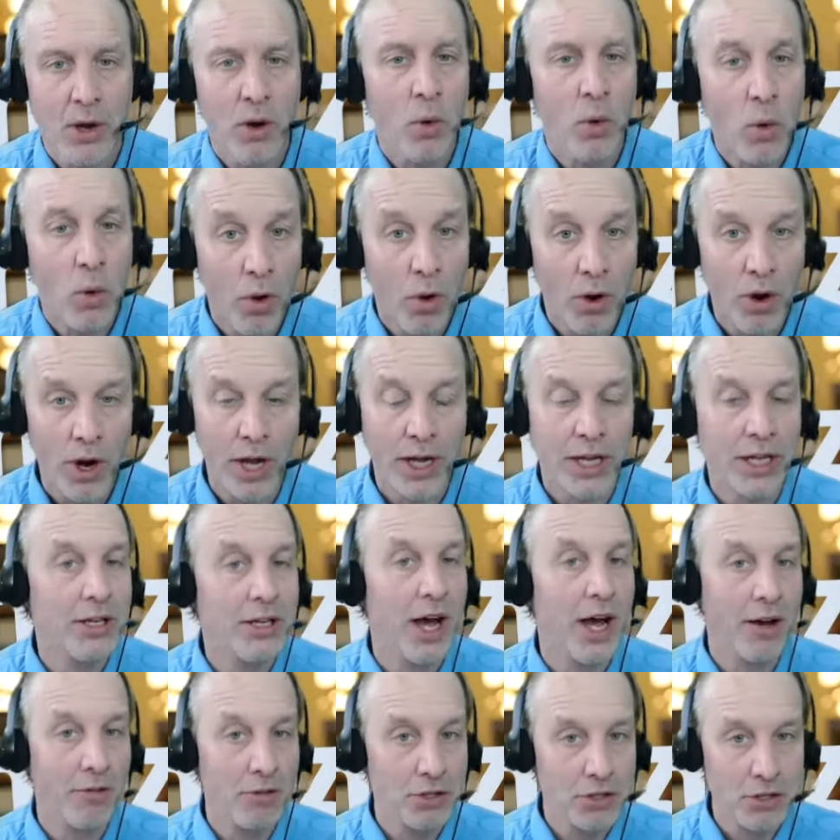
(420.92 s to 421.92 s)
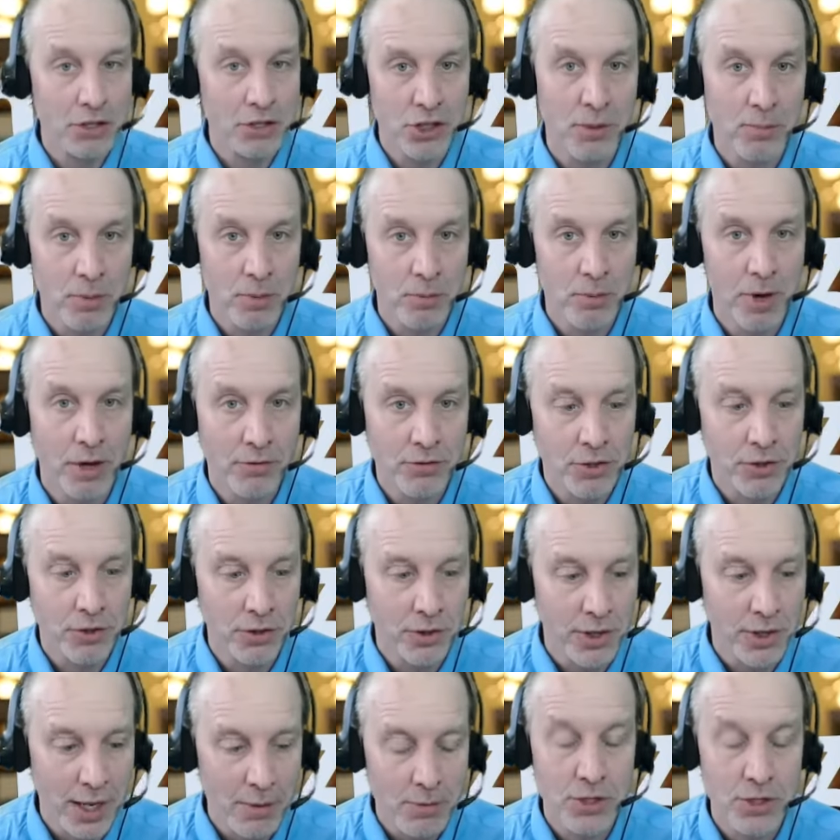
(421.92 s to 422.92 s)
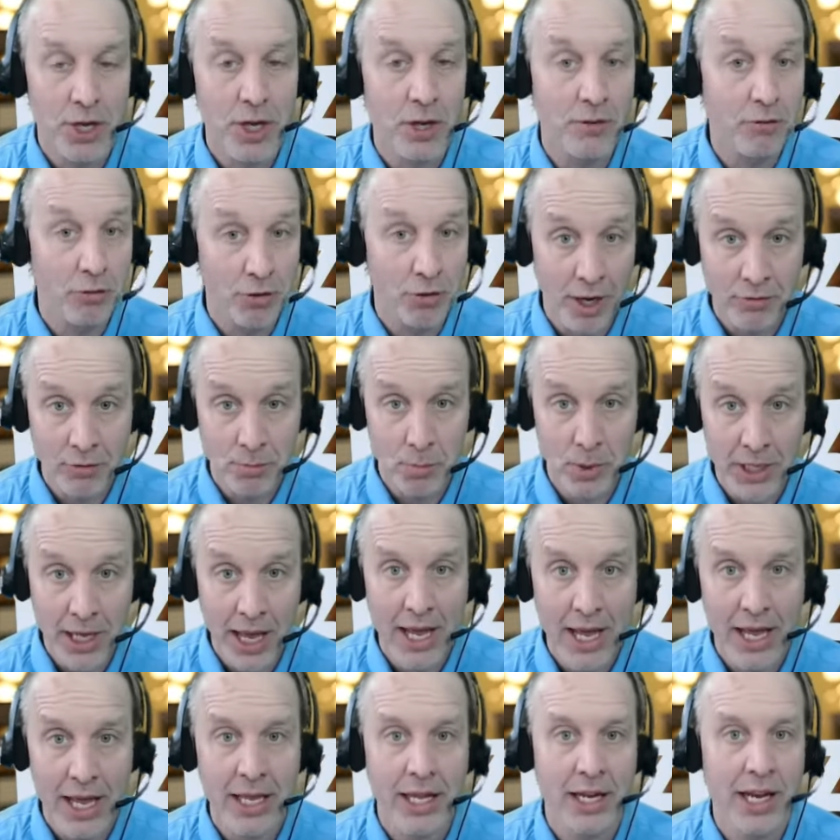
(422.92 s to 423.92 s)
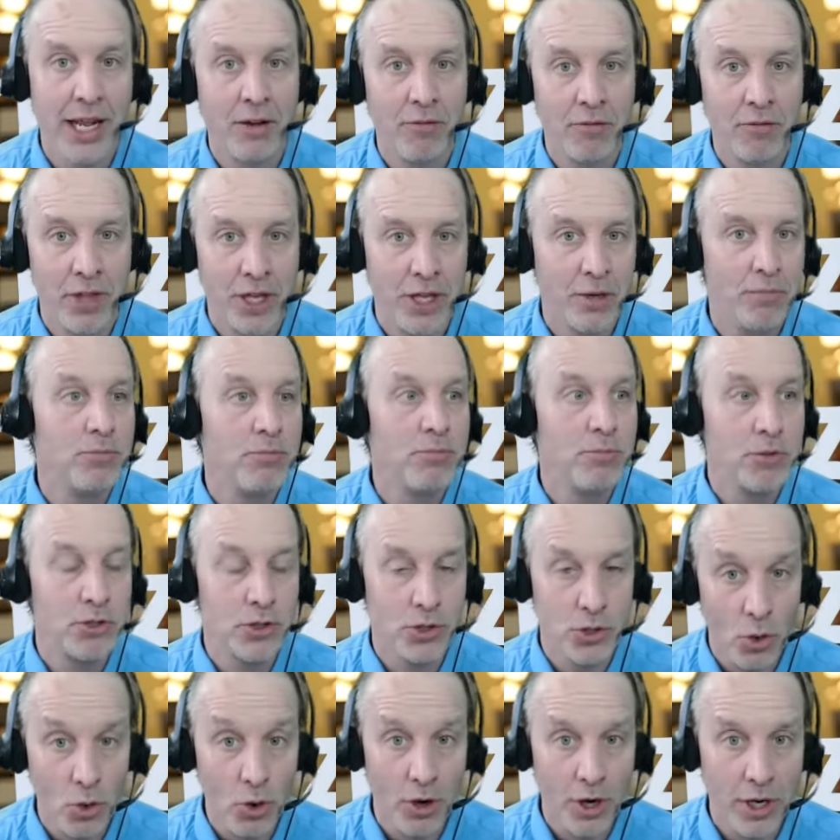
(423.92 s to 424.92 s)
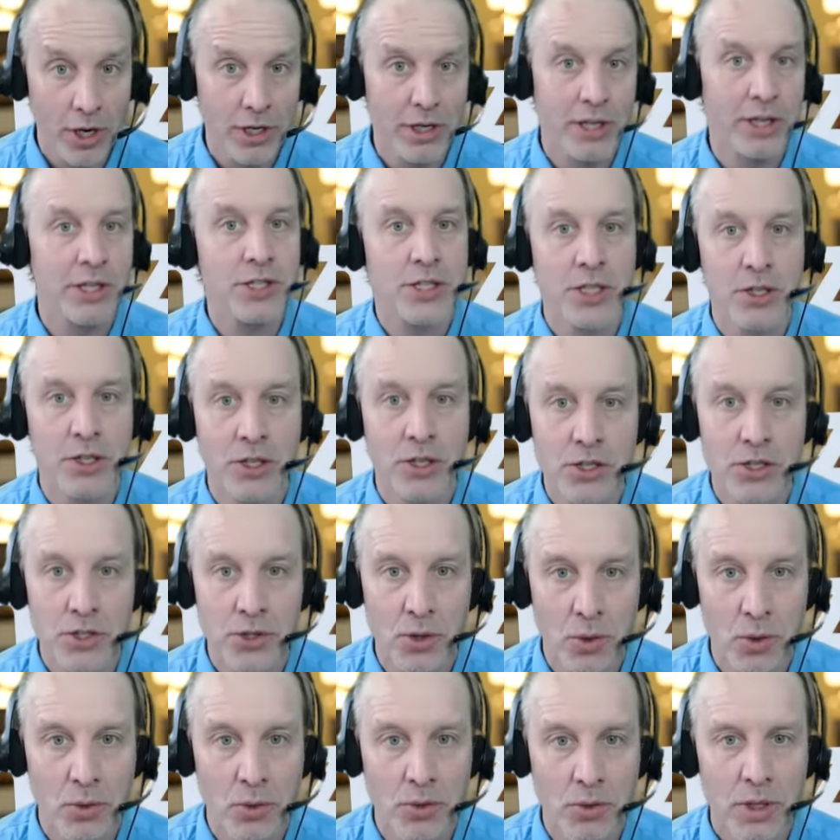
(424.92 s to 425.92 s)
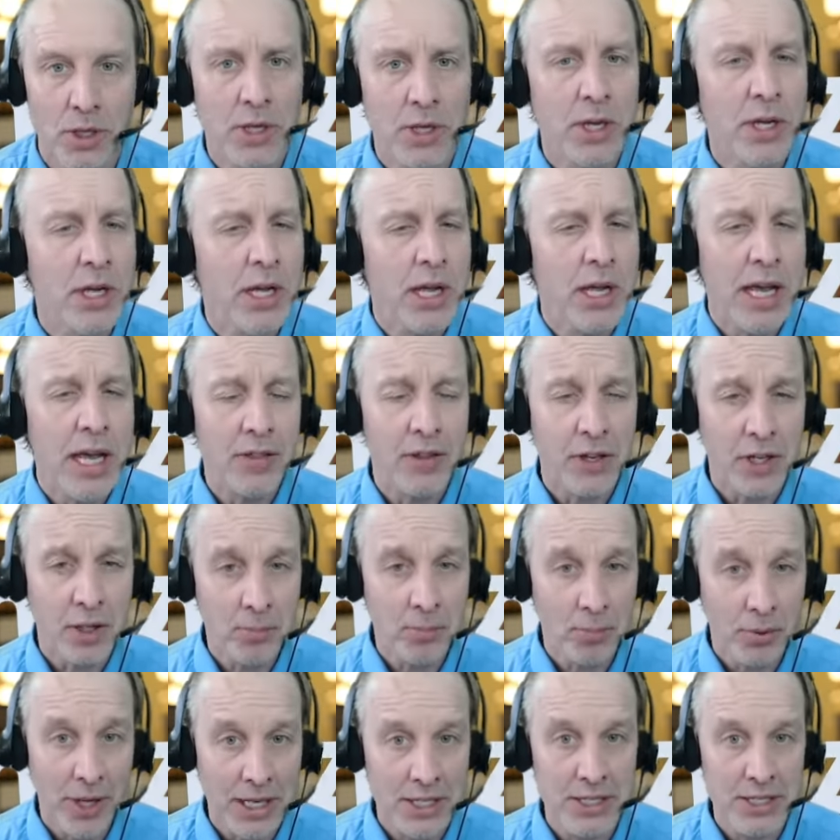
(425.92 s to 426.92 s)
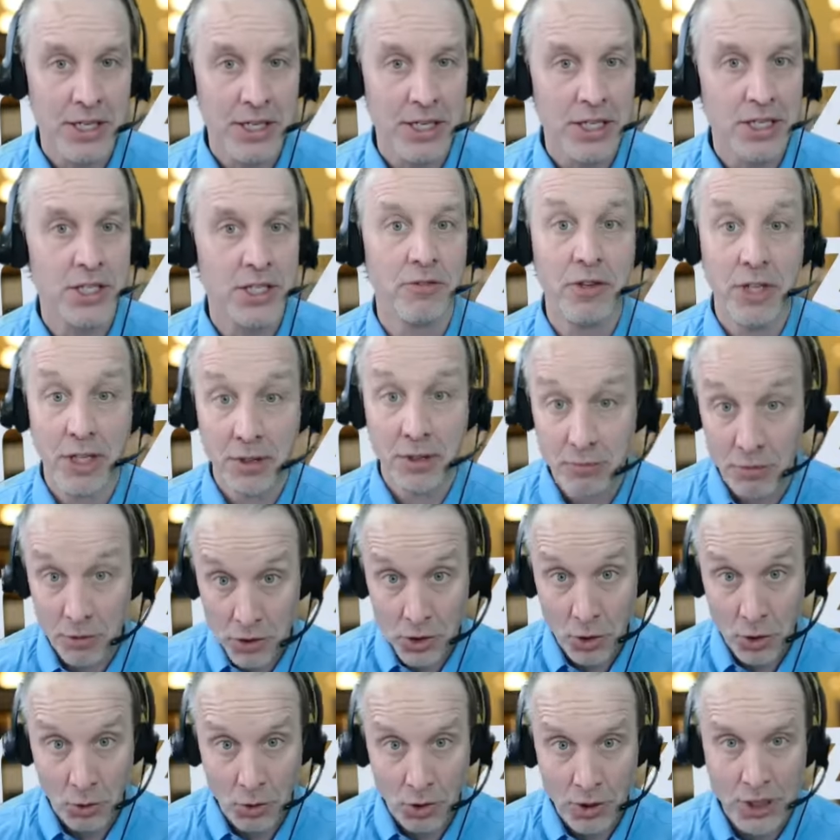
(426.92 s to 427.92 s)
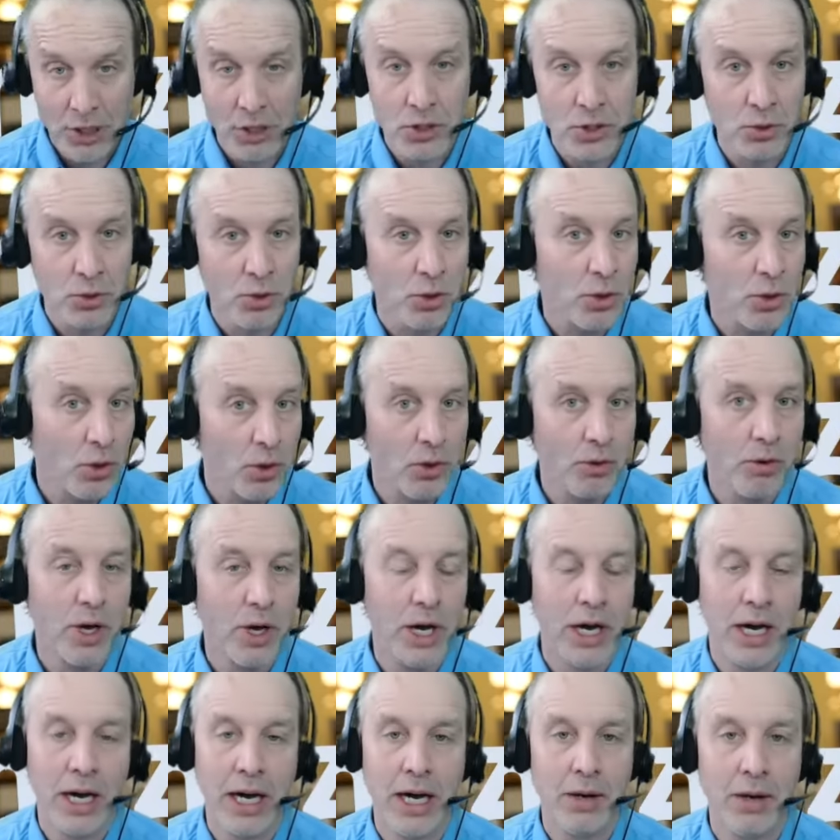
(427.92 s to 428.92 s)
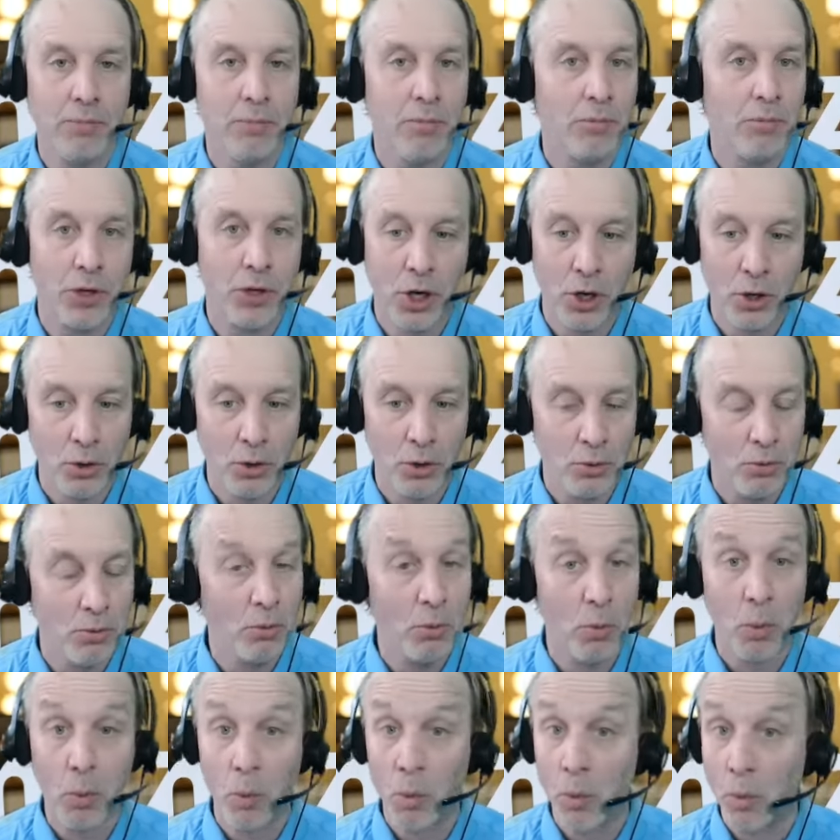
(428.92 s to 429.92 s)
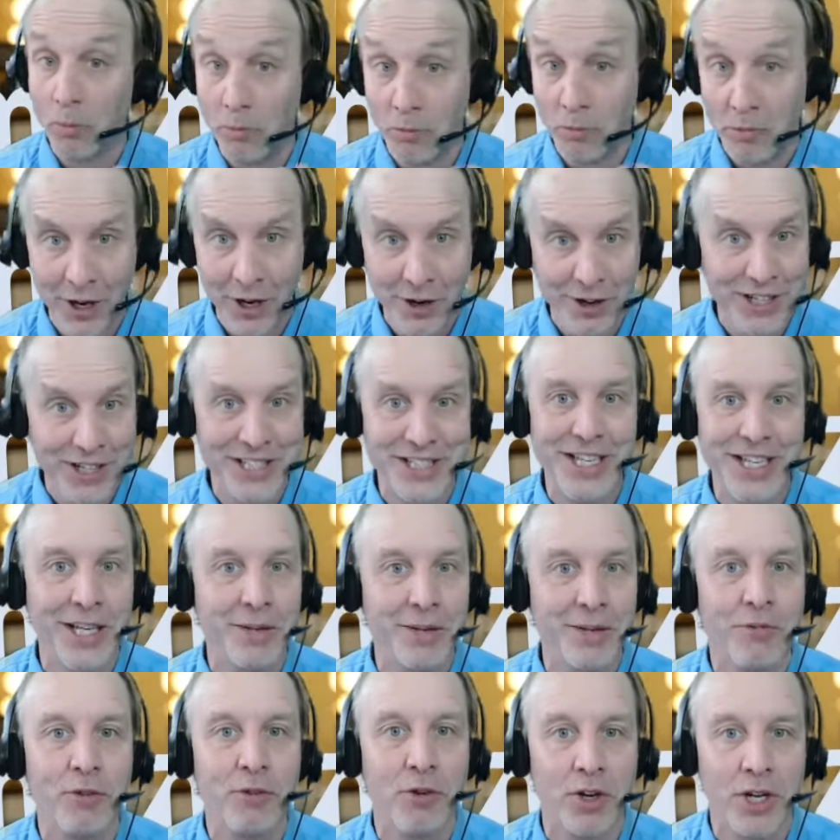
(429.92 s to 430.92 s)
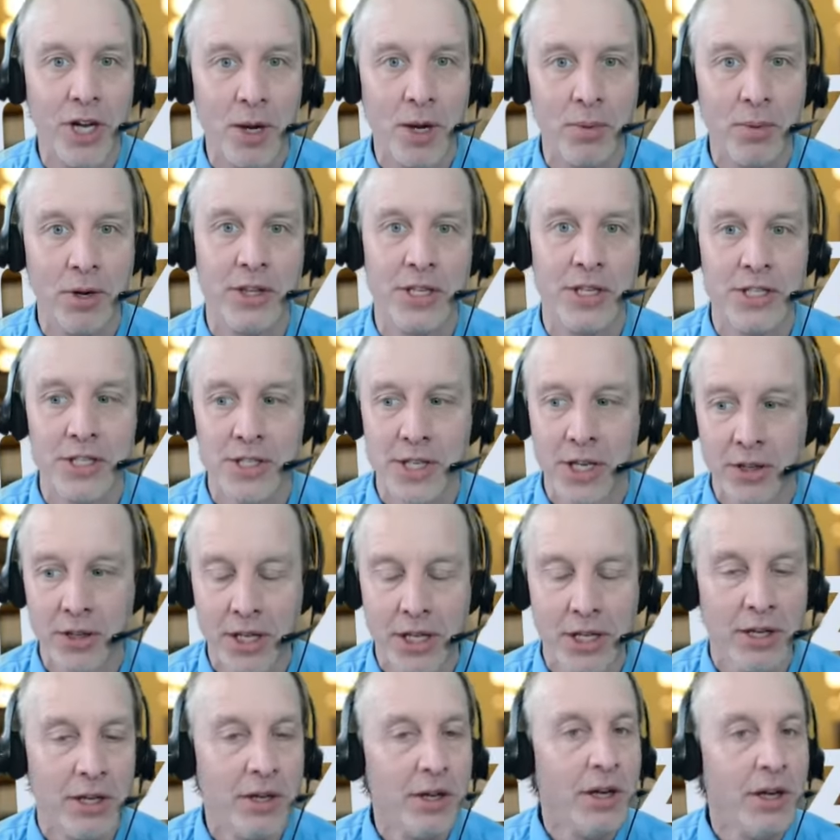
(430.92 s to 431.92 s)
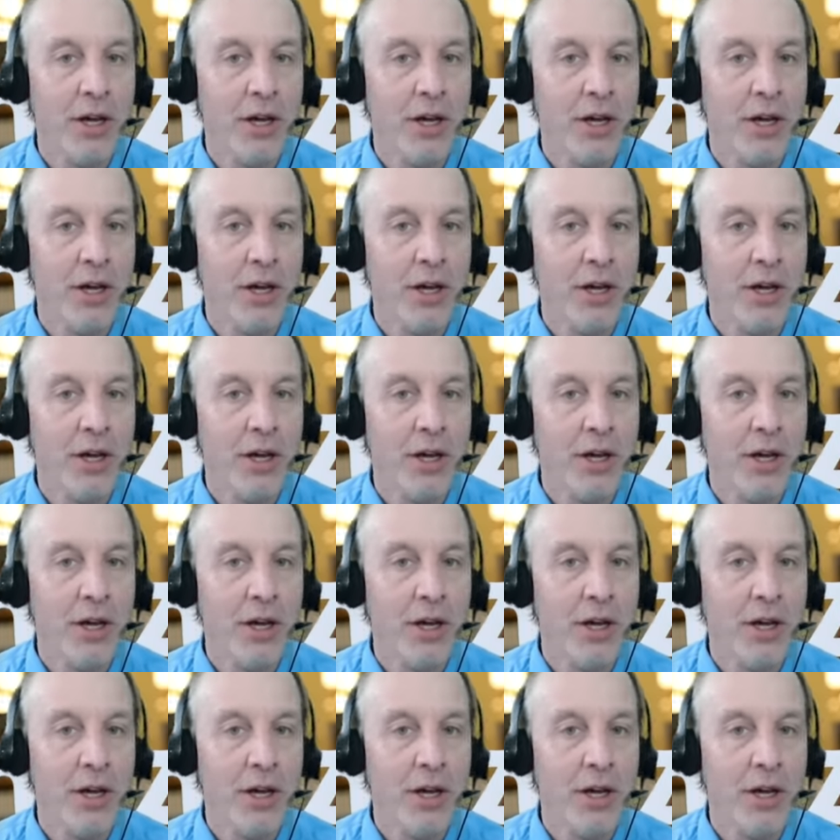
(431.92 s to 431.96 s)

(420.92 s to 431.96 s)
Or I can obviously ship them off to Amazon for FBA and have them store it until it's sold. And the complexities of inventory control go very deep for a company that's selling,